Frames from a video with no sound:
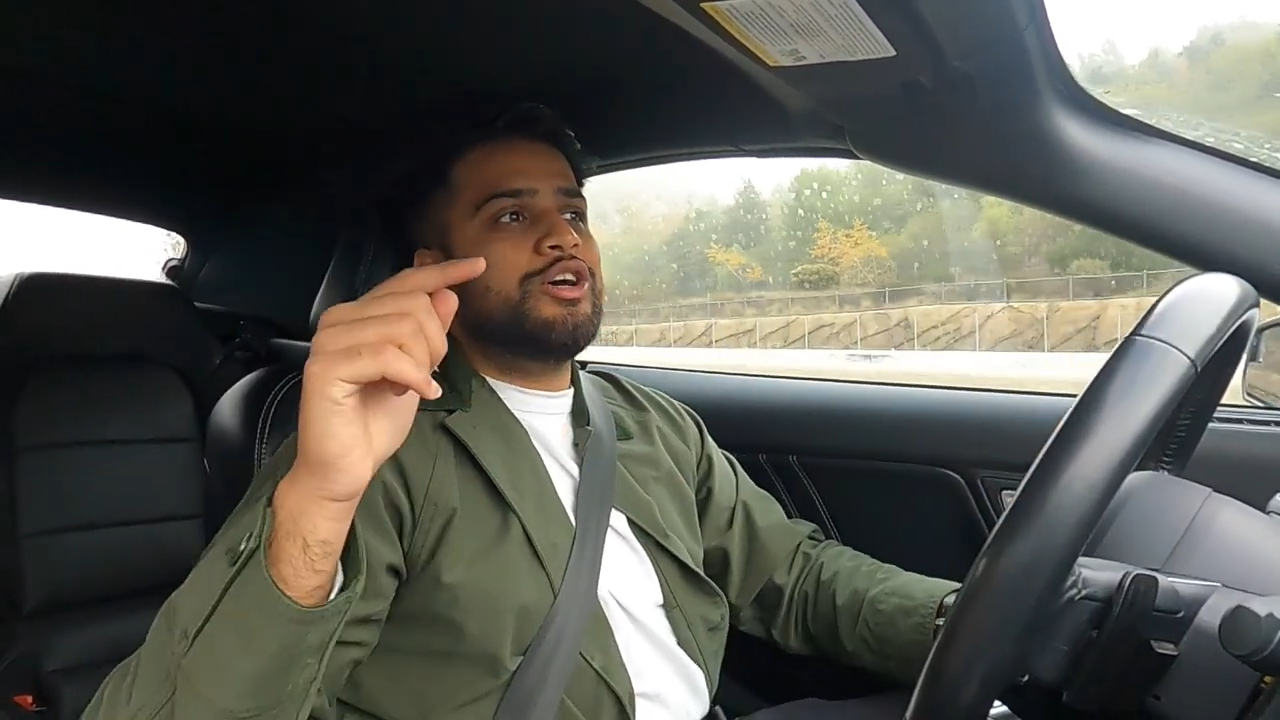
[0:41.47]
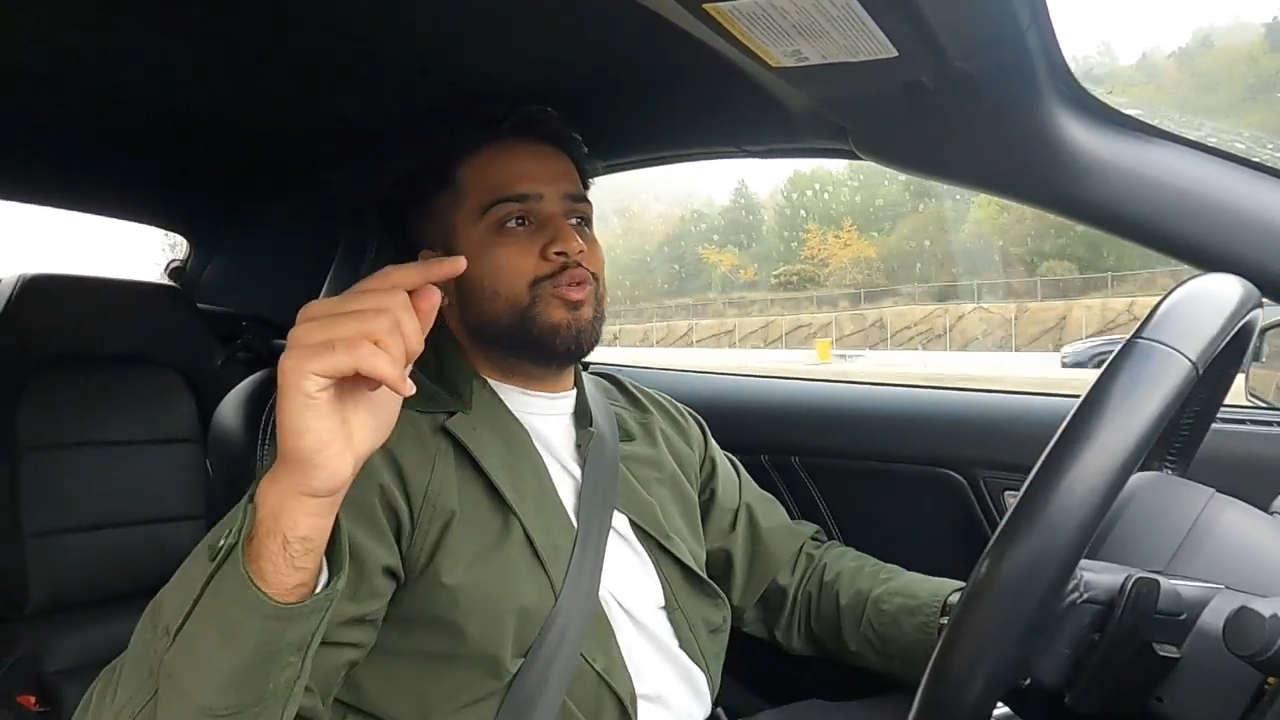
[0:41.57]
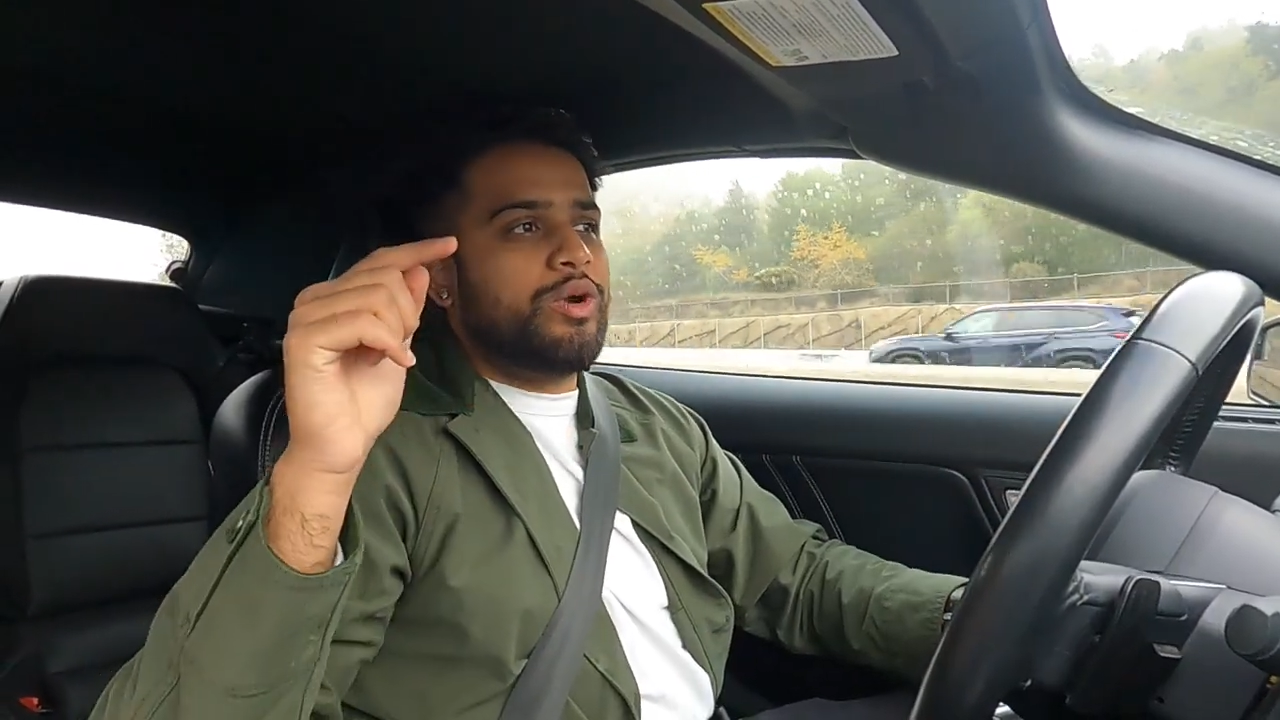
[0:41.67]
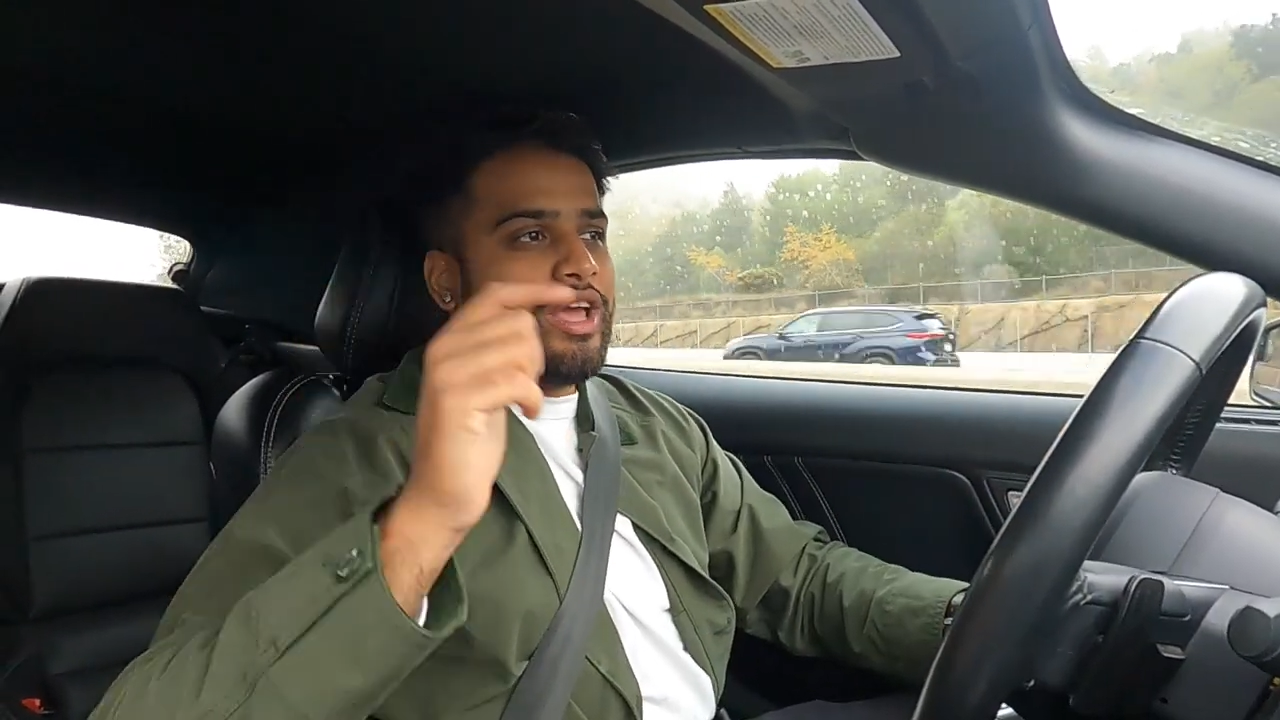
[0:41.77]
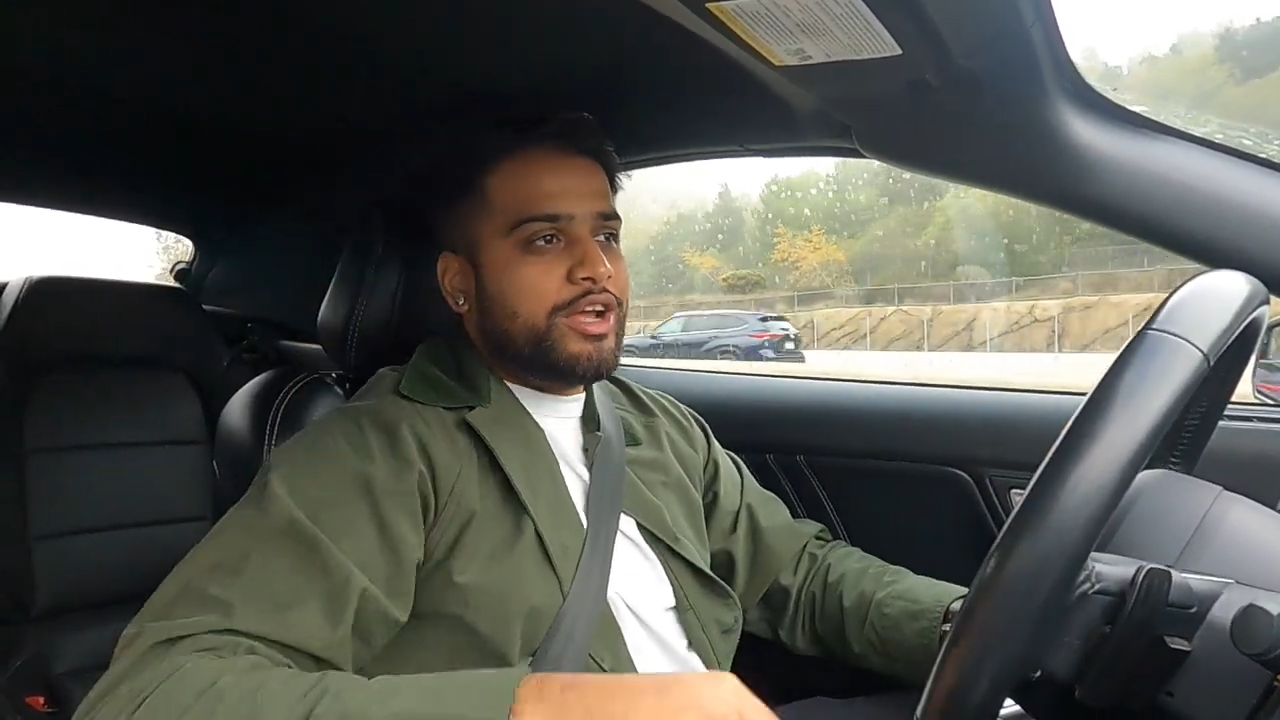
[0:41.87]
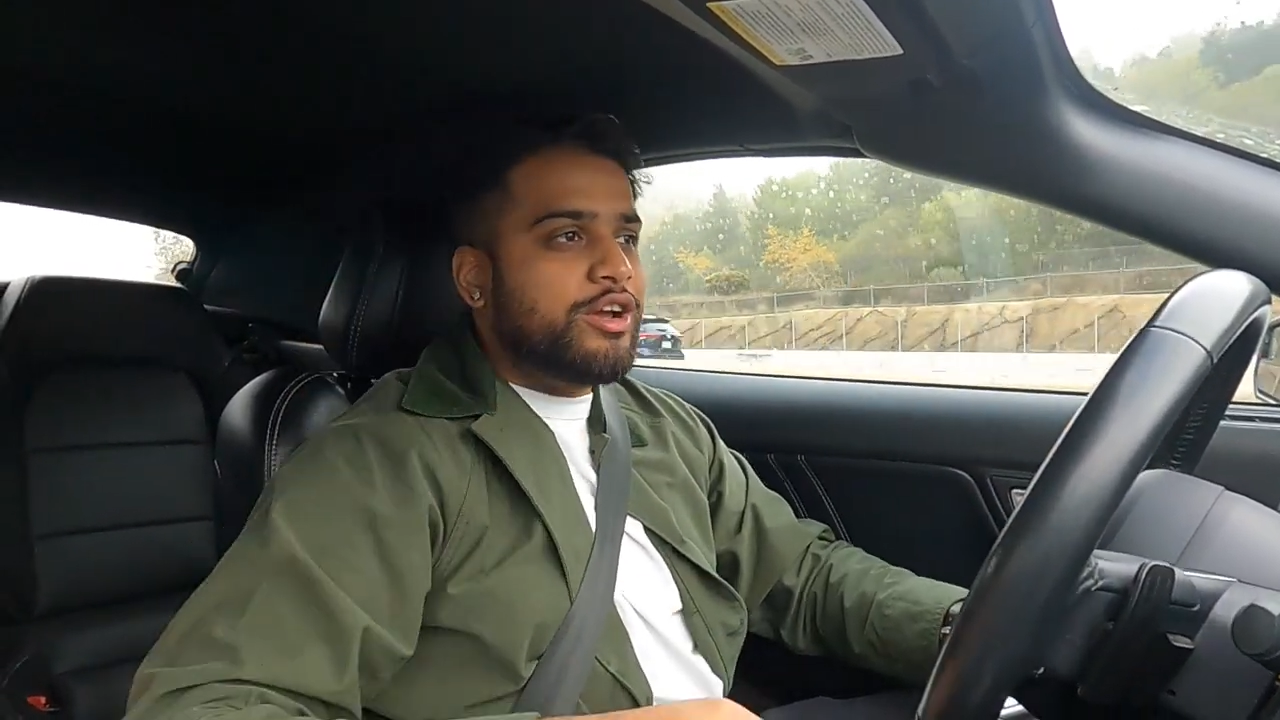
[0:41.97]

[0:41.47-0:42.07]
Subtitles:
we're in a